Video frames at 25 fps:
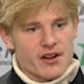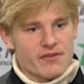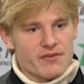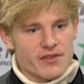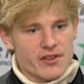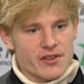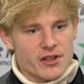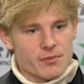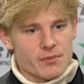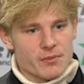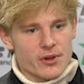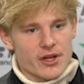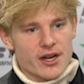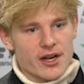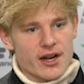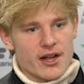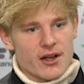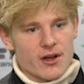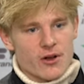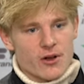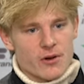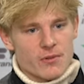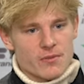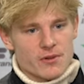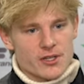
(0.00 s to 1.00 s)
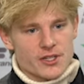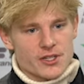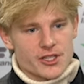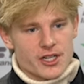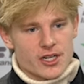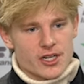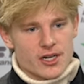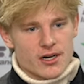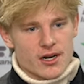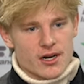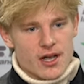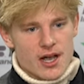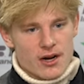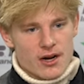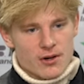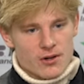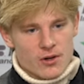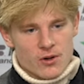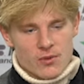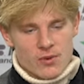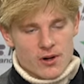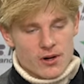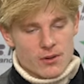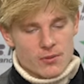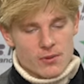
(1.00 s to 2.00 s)
I feel like playing at home this year. I don't
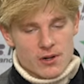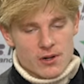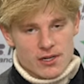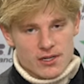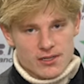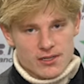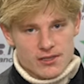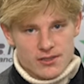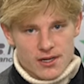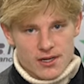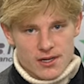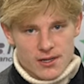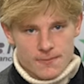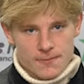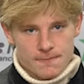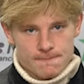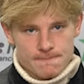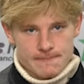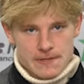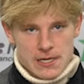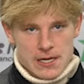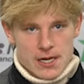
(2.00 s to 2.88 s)
know what it was, um,